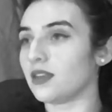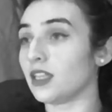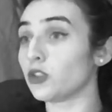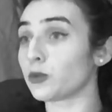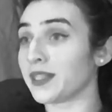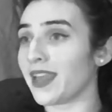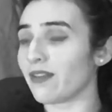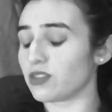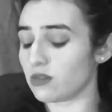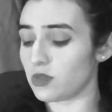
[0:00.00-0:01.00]
and I already
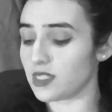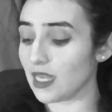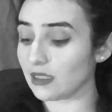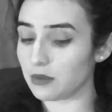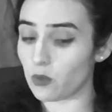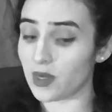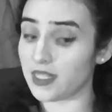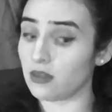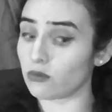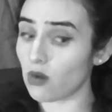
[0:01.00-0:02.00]
have someone telling me
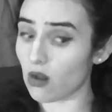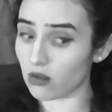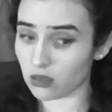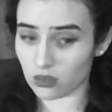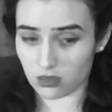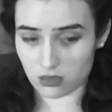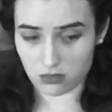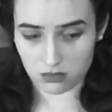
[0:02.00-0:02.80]
what I did wrong.